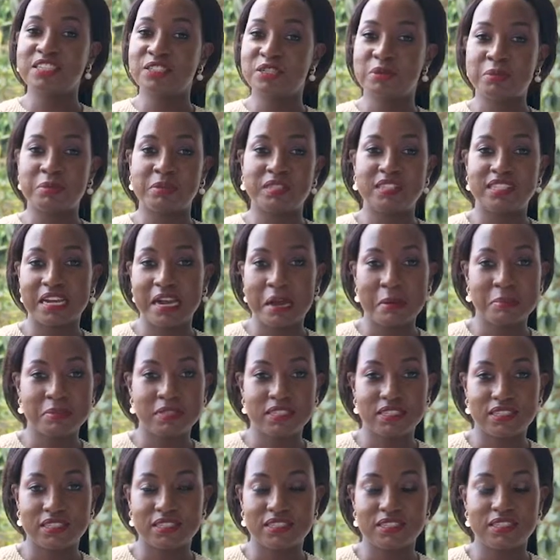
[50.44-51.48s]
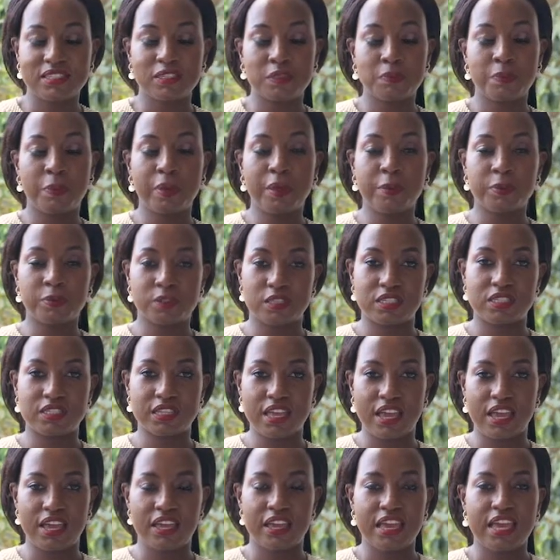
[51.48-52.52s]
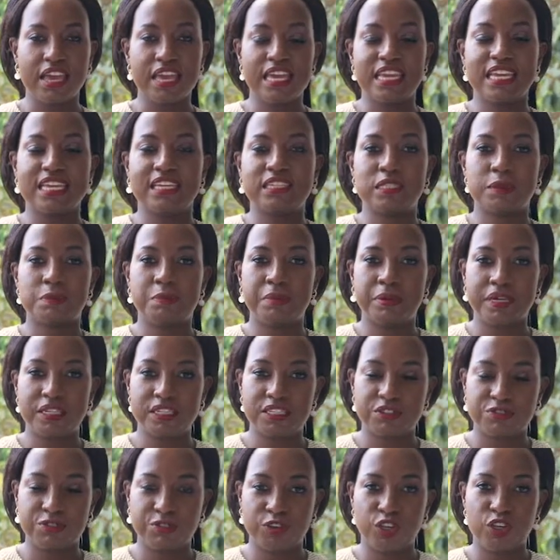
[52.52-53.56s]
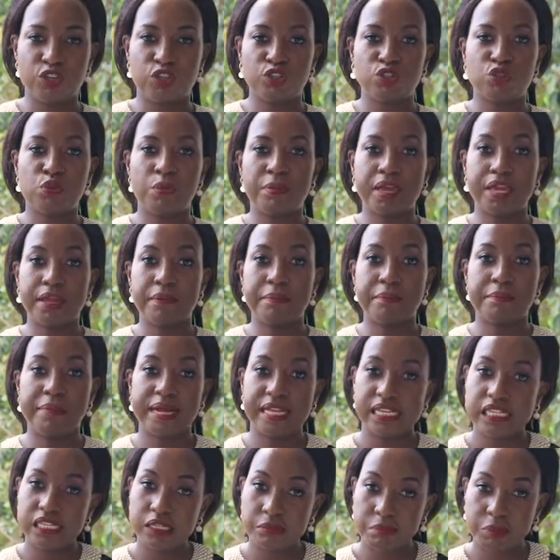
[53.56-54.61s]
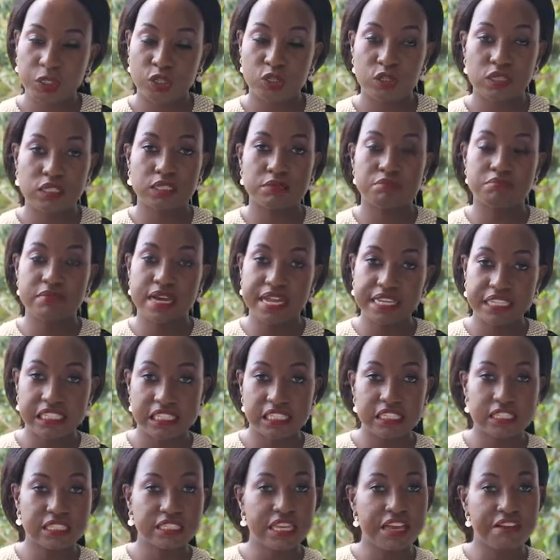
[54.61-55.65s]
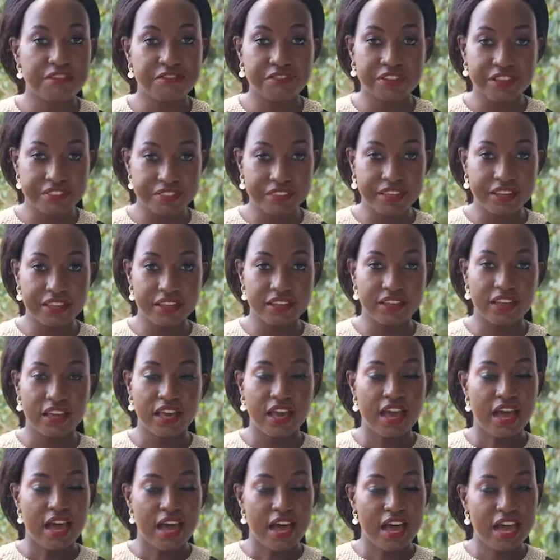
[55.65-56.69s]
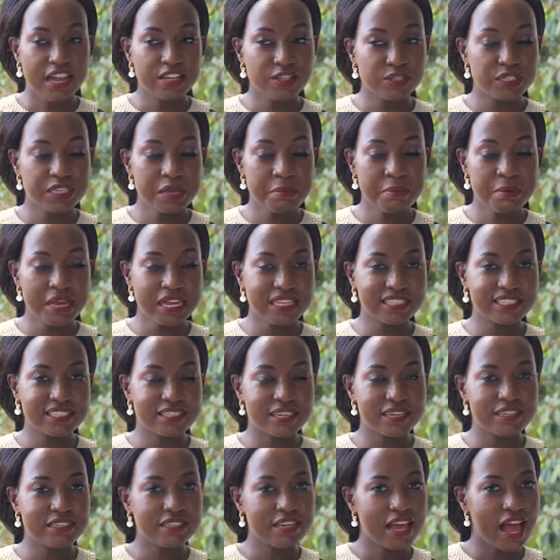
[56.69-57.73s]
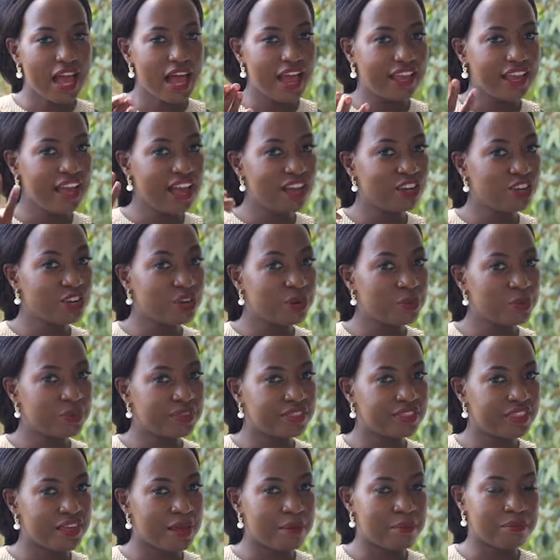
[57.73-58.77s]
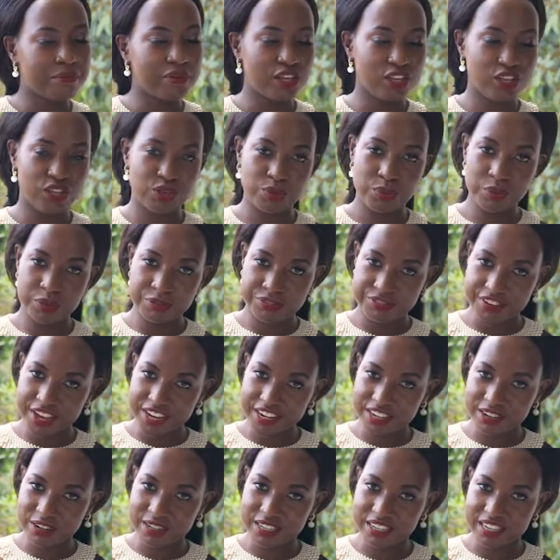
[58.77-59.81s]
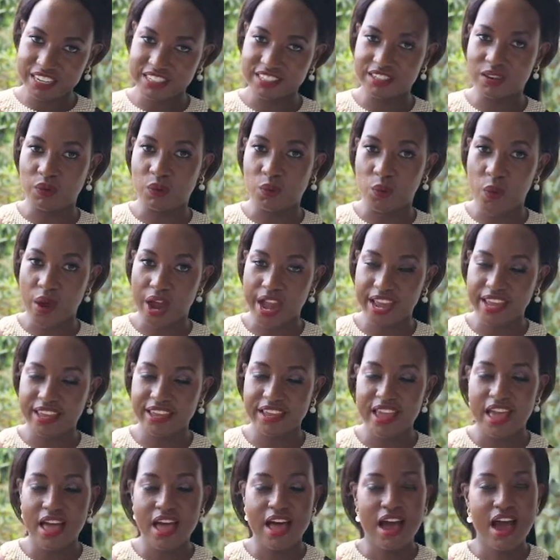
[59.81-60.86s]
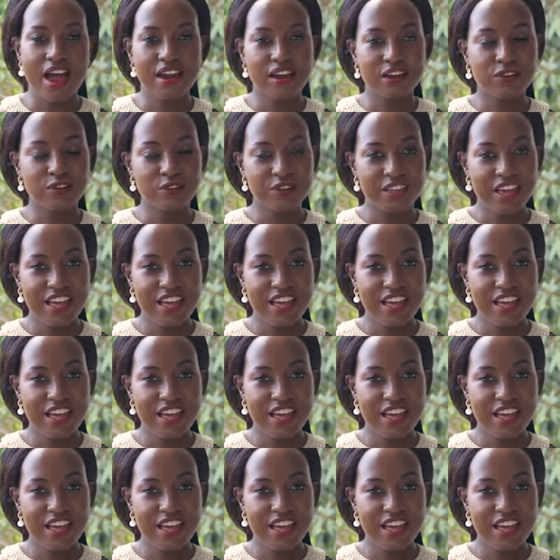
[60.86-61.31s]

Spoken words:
normal circumstances, people say it is better for you to make money because money is everything. And to some extent, I agree with them. You will find out later why. And on the